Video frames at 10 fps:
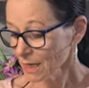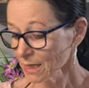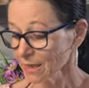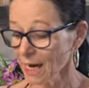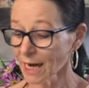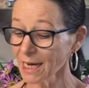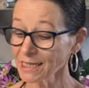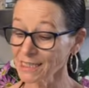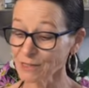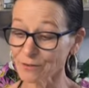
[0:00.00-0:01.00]
and the
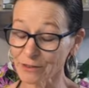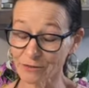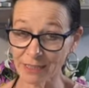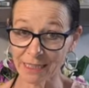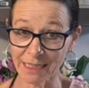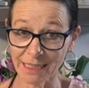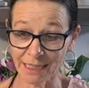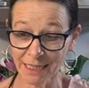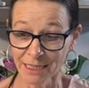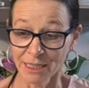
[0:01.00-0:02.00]
height is 15,